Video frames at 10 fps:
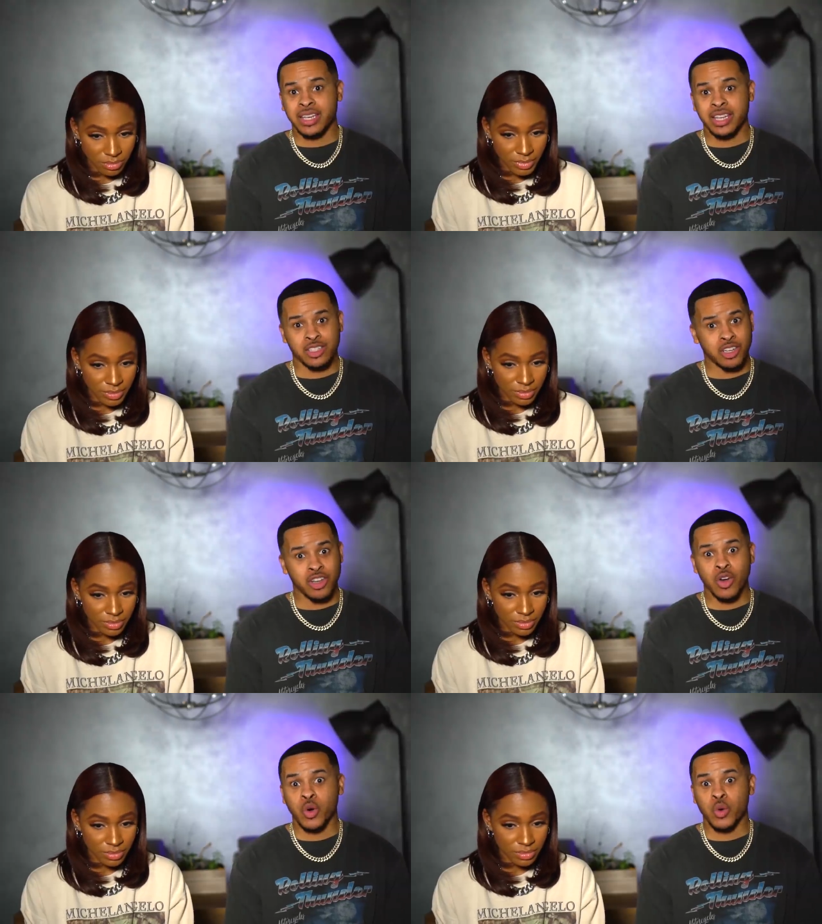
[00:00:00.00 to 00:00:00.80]
Speaker 1: get to
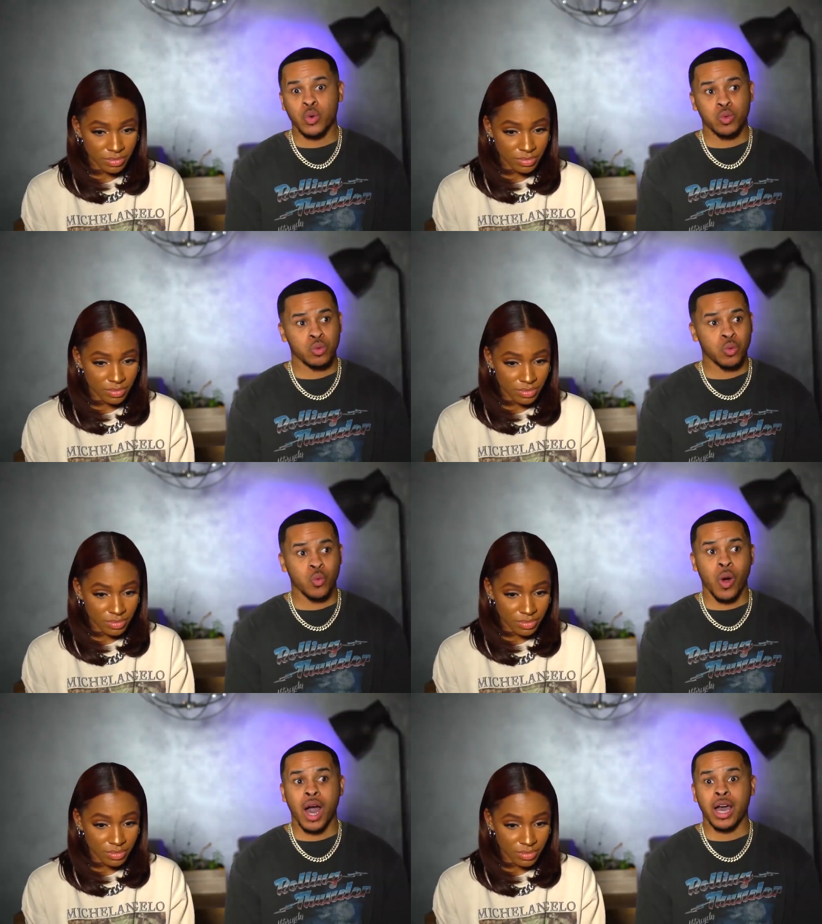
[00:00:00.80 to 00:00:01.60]
know
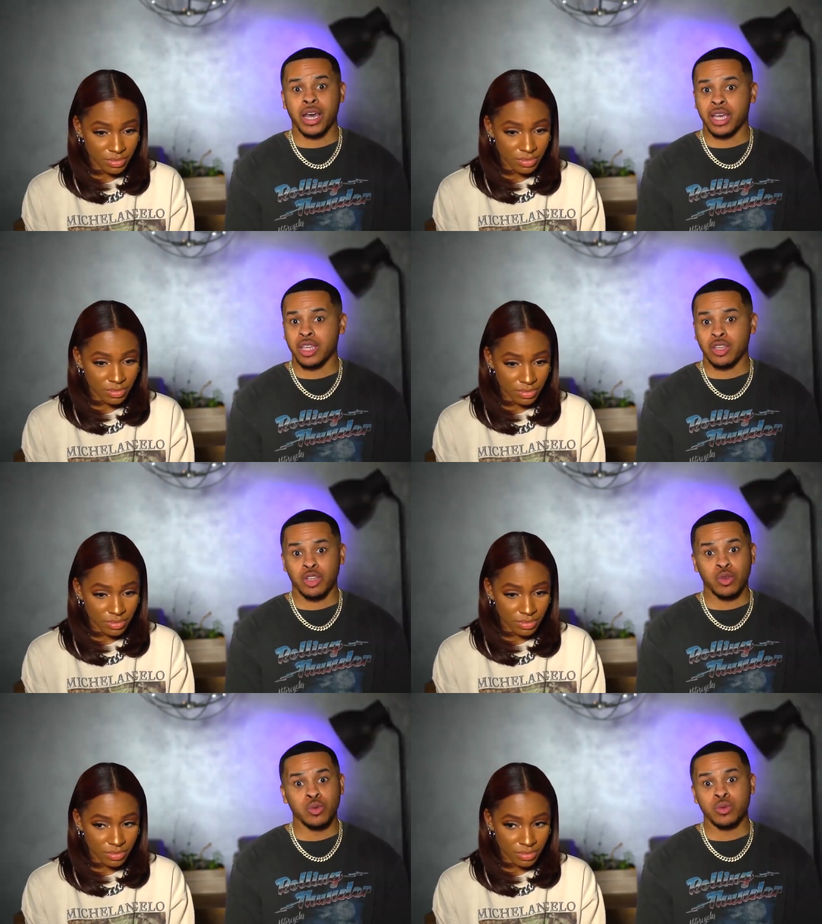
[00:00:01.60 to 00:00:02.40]
why
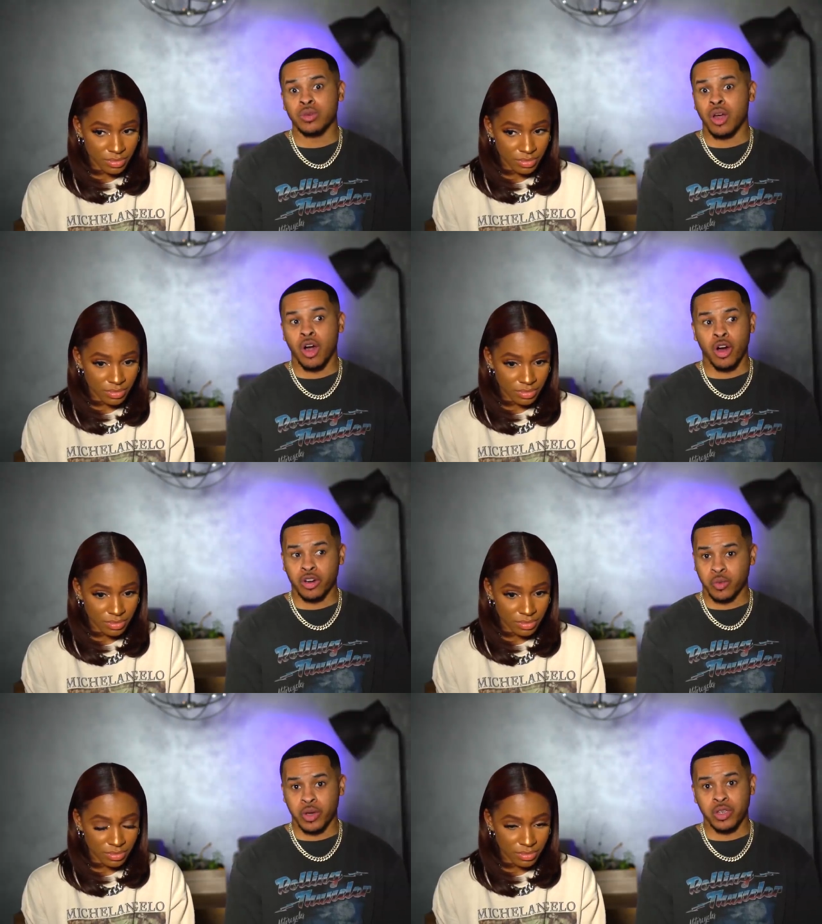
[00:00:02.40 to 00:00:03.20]
you
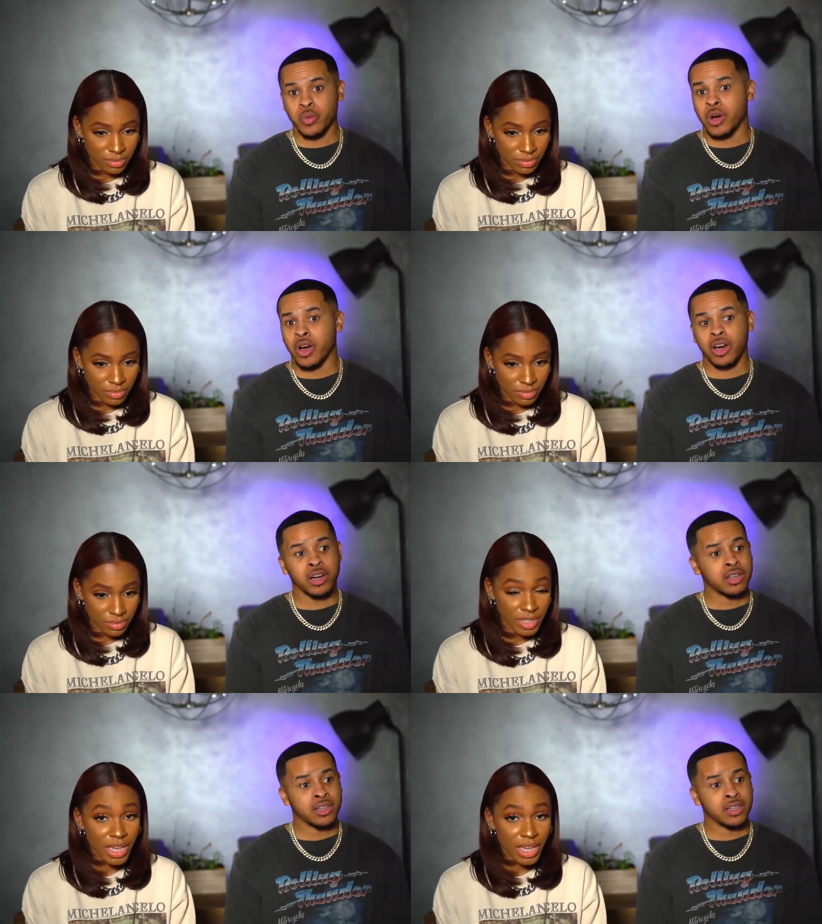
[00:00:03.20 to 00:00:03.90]
are the way you are.